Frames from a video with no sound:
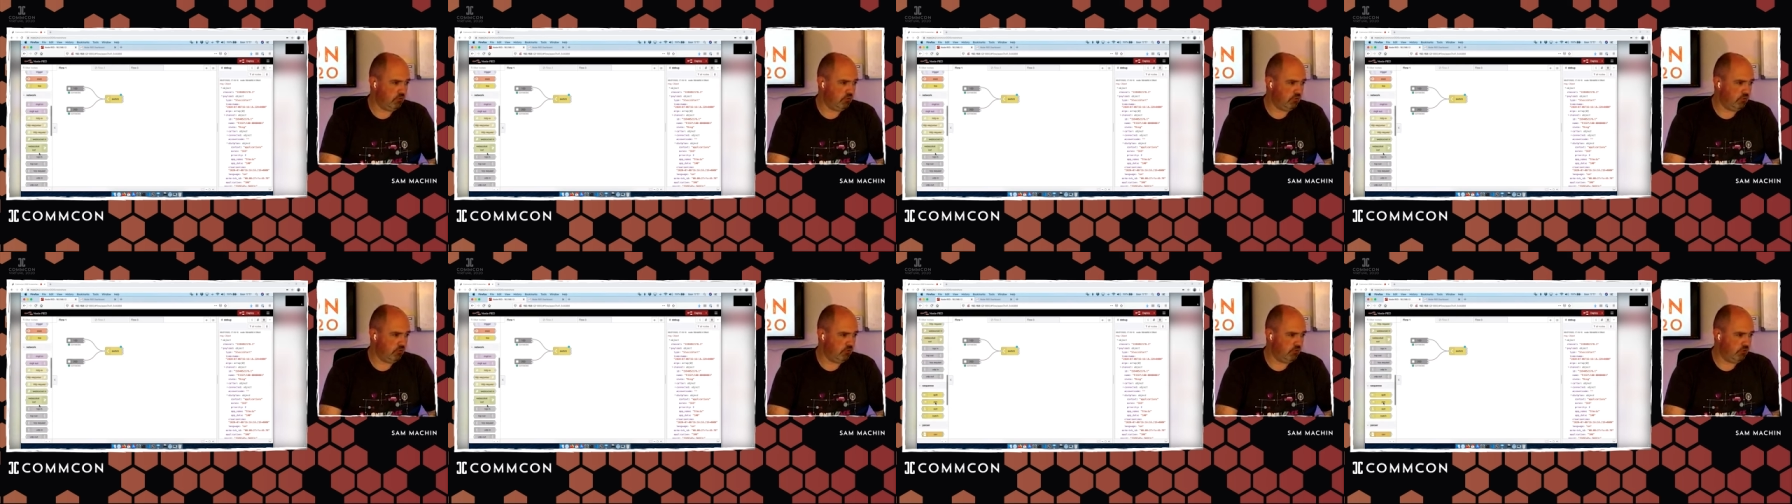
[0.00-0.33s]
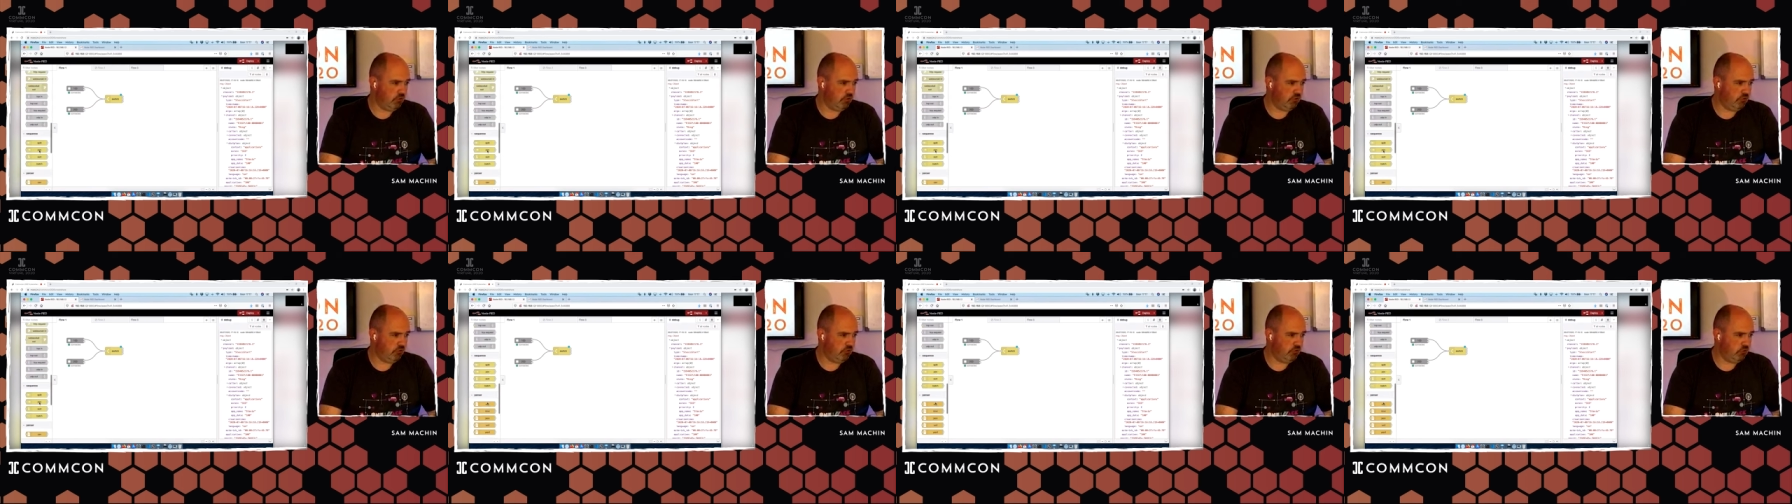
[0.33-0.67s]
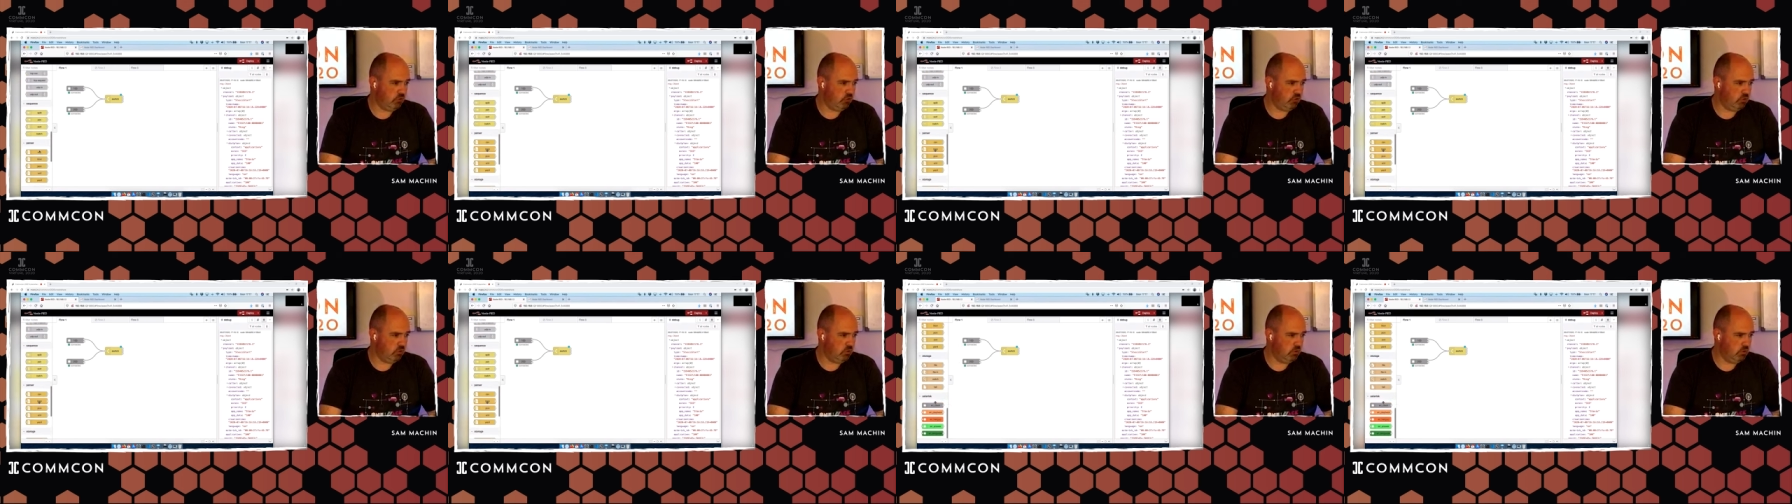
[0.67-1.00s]
So
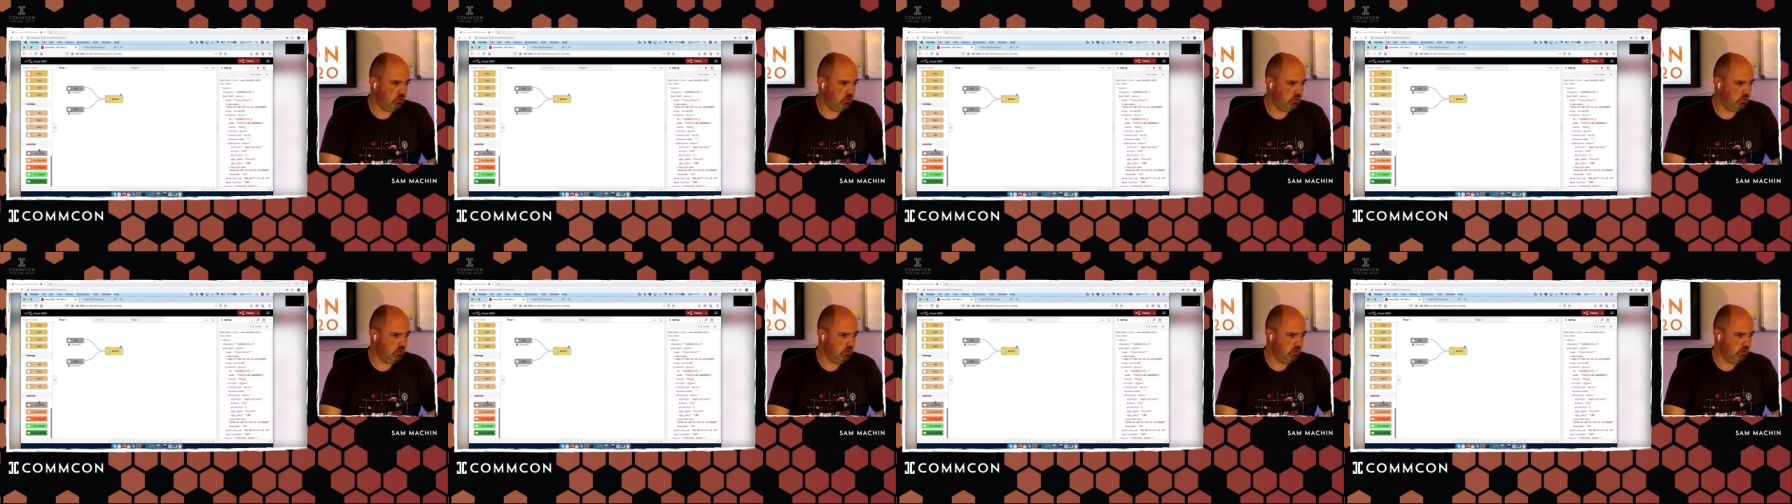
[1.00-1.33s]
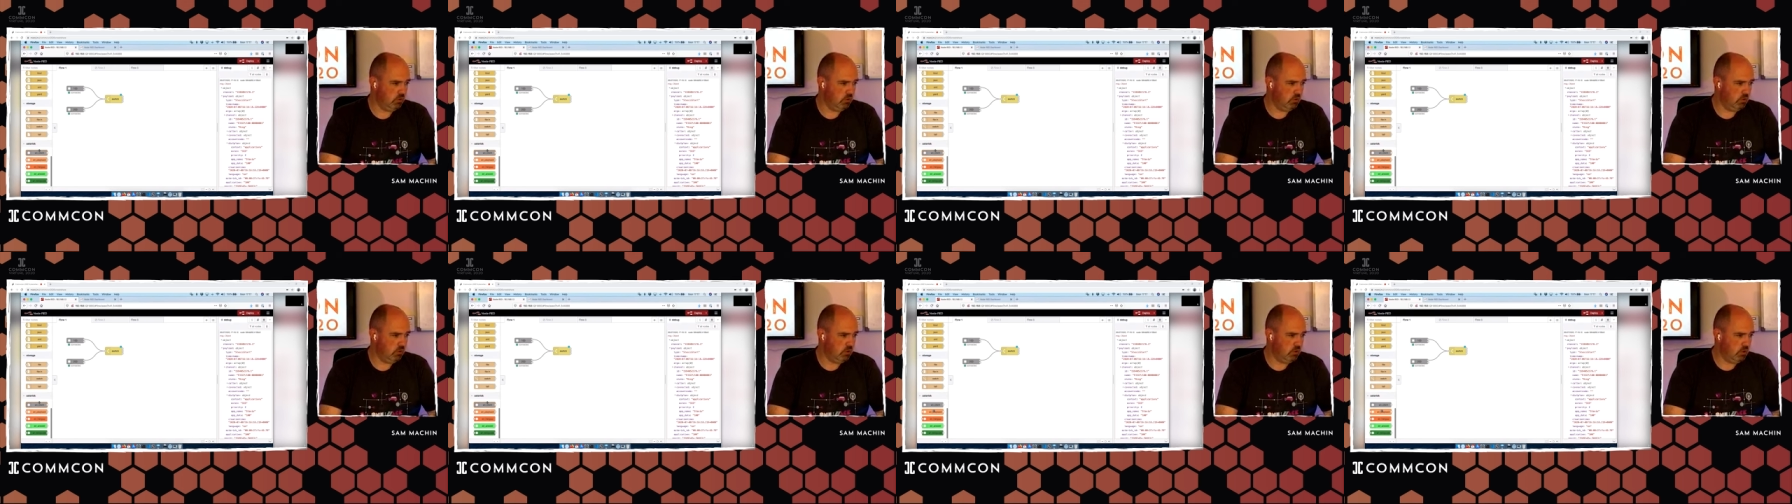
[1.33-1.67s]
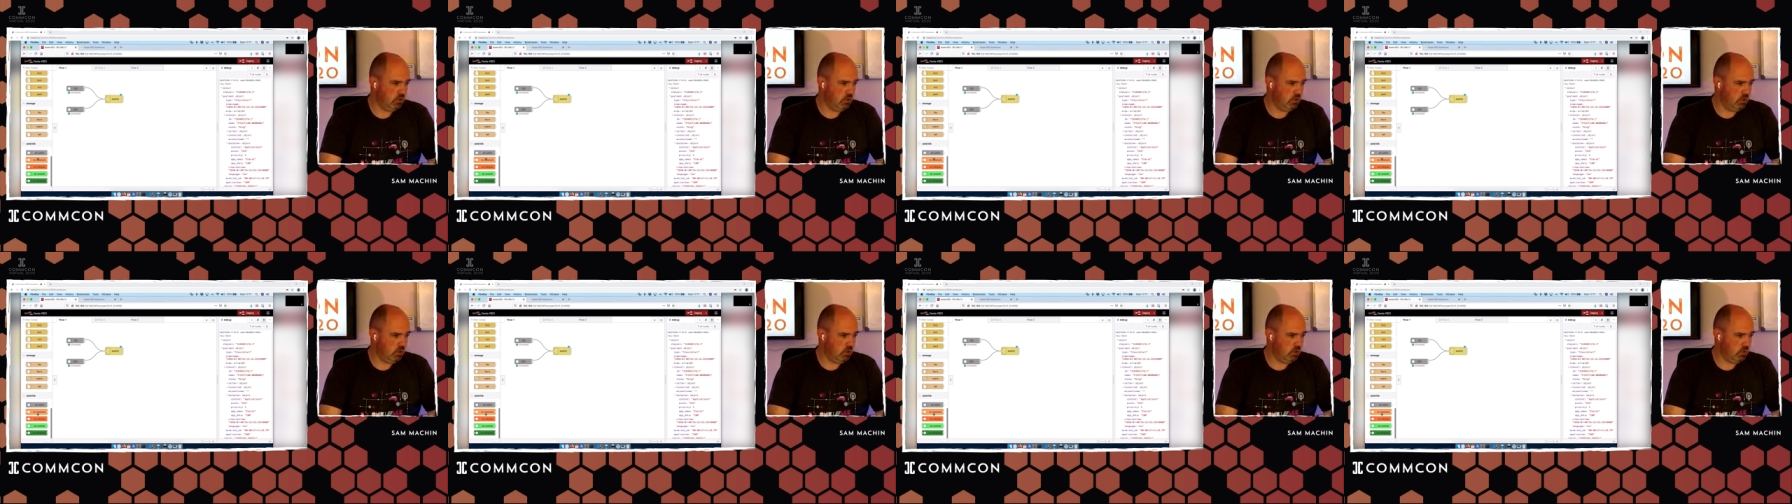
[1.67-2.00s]
first of all,
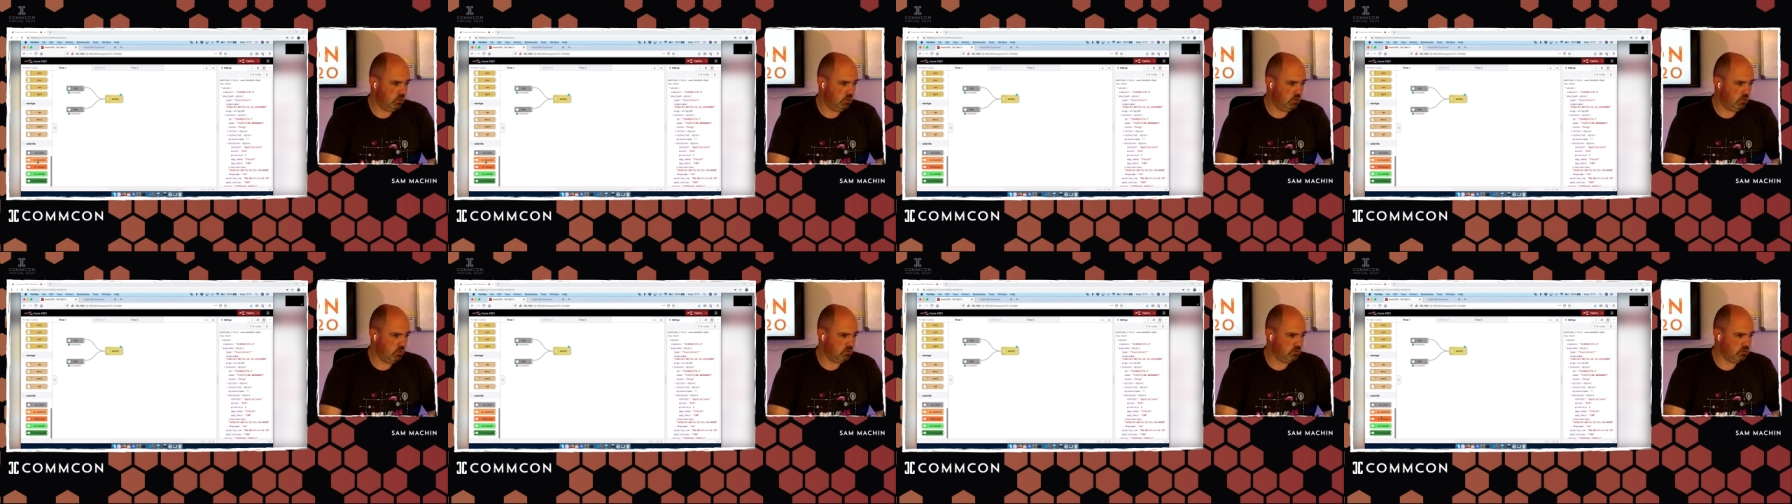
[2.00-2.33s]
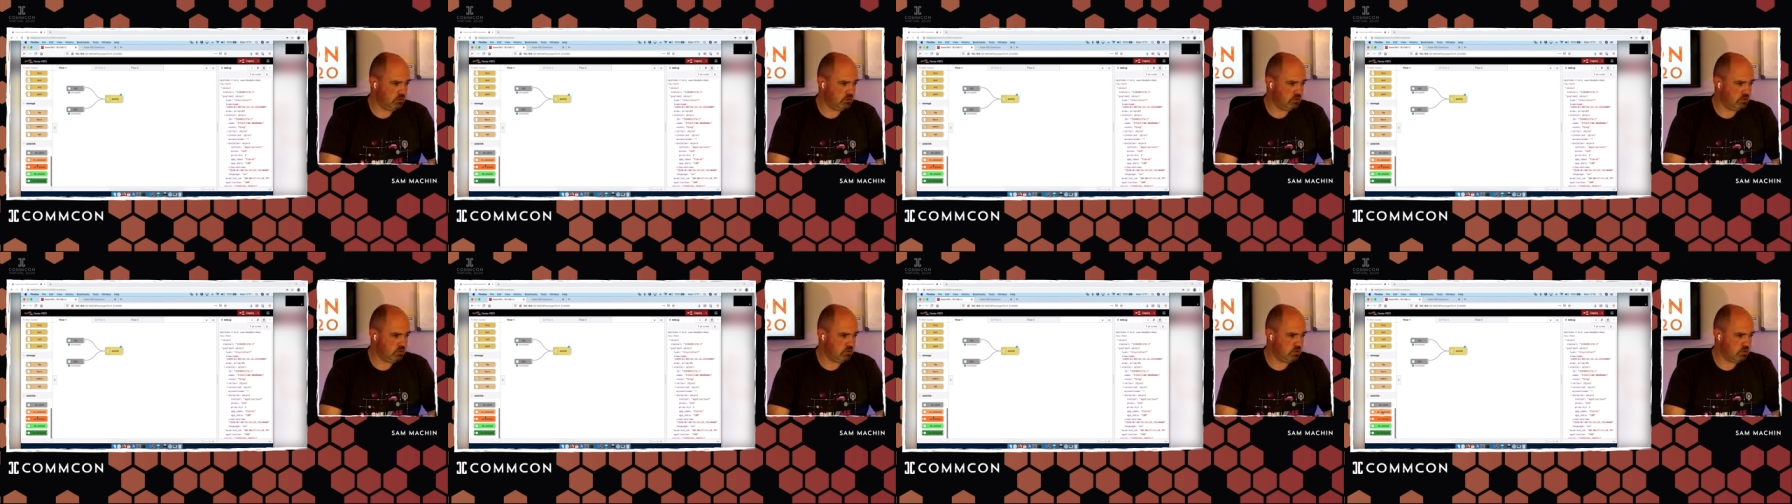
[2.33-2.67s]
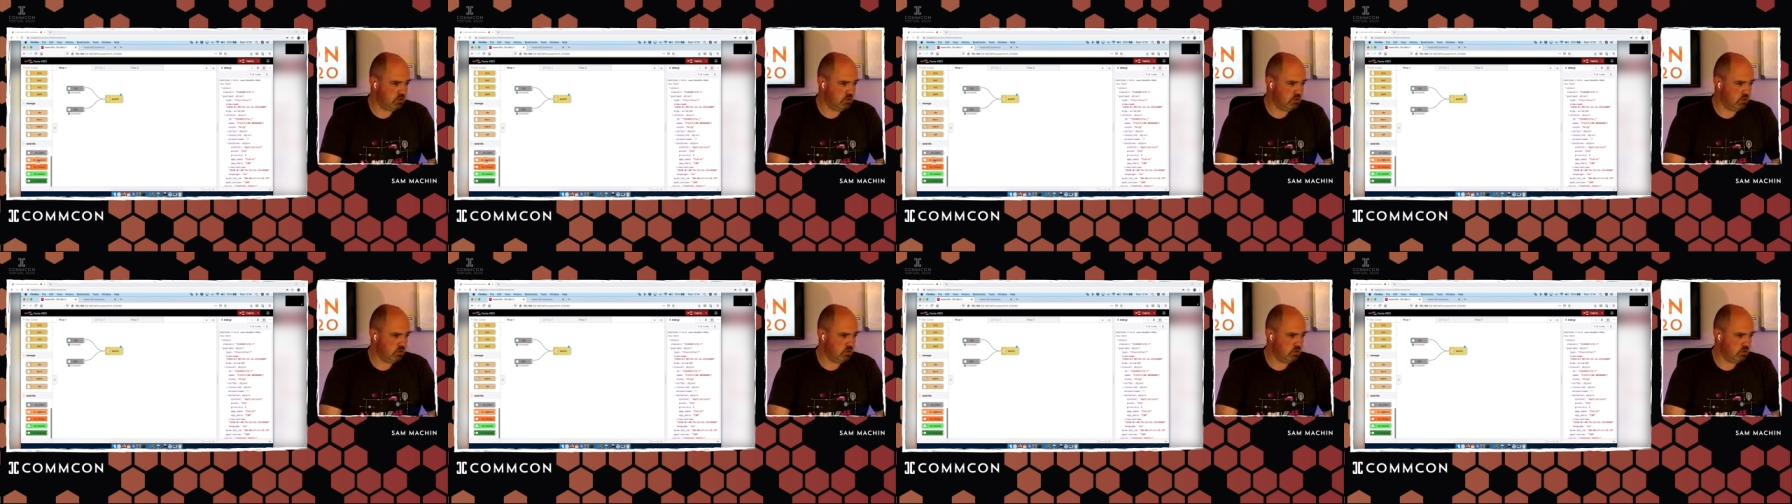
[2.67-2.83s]
what we want to